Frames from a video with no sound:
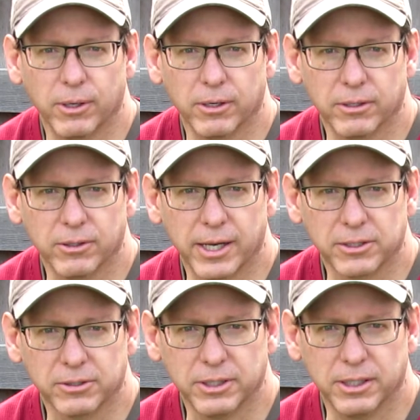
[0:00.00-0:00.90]
where it'll
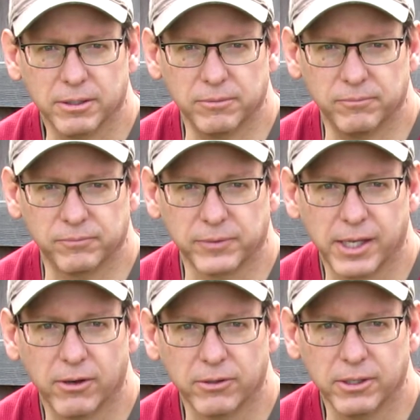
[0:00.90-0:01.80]
actually
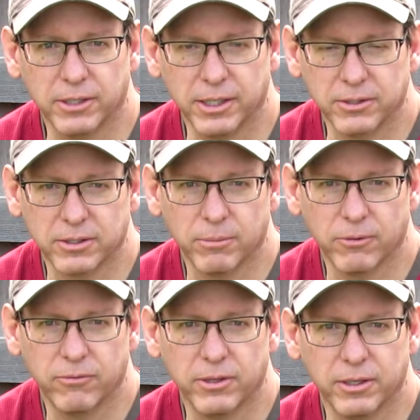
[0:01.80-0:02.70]
calculate some
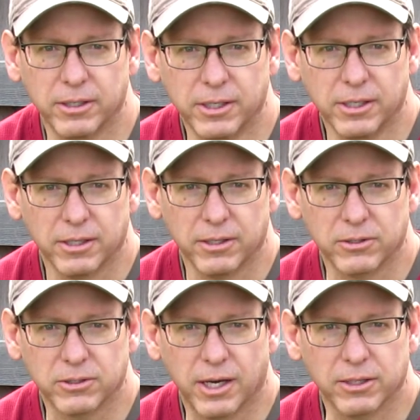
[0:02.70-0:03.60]
of the
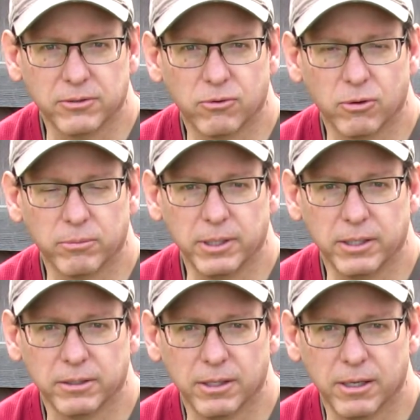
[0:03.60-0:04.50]
shots for
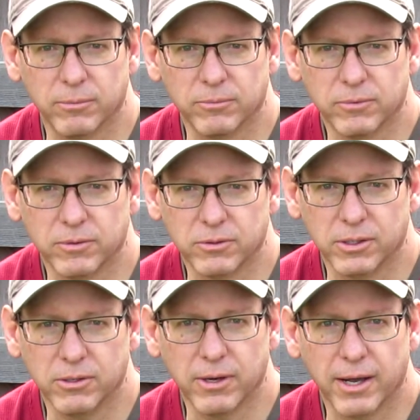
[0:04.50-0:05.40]
me, so
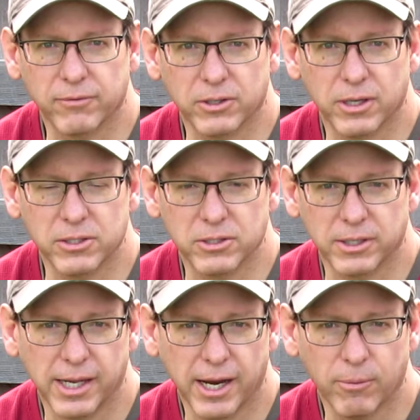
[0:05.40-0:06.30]
you don't have to touch the
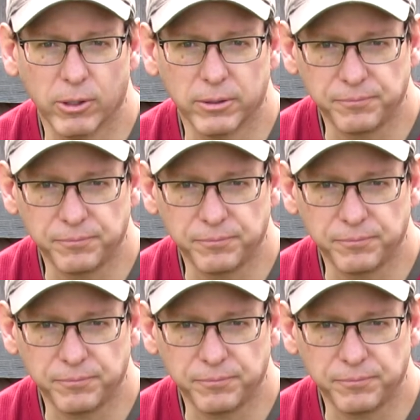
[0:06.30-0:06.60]
camera.